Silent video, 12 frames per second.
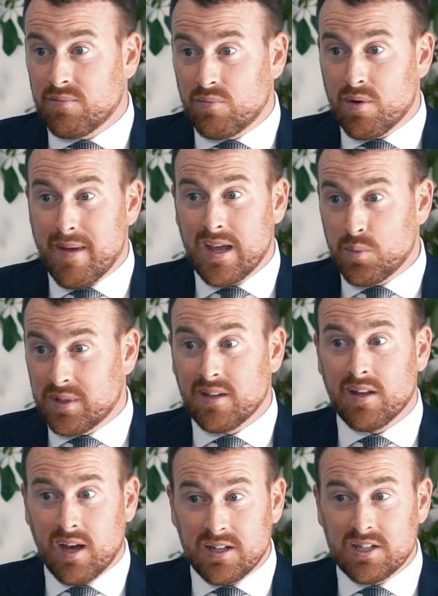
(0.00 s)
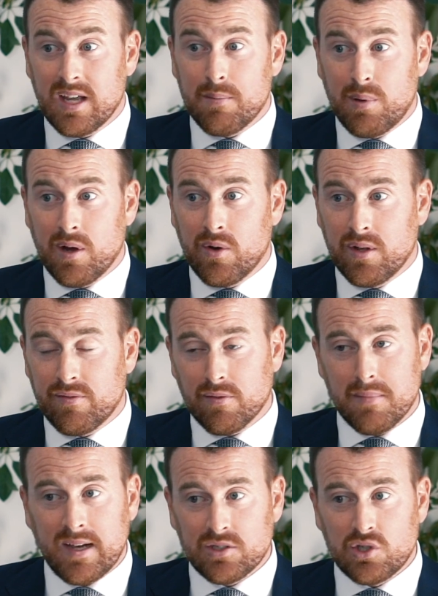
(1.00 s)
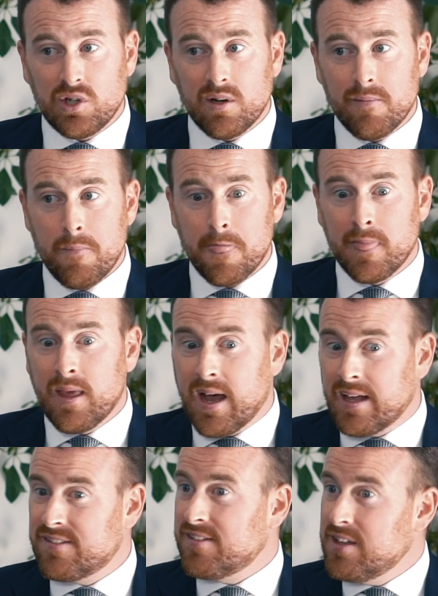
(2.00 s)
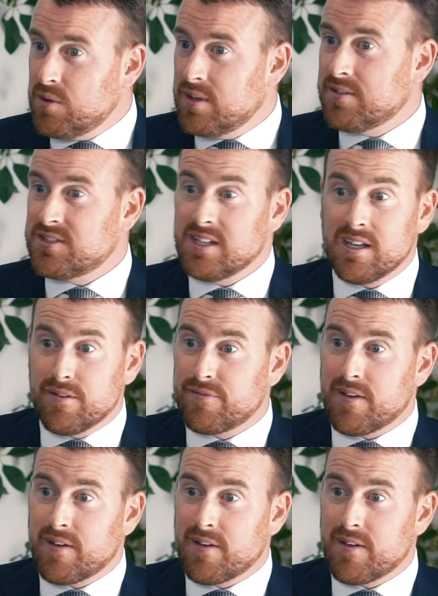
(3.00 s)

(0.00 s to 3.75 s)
remain within the 90-day period from next year and see if...